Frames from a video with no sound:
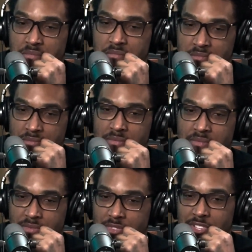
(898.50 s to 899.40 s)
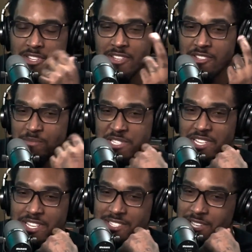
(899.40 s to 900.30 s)
And then there's
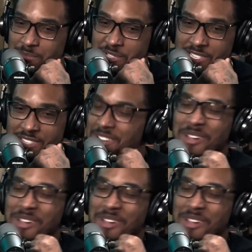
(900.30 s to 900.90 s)
mistakes like me.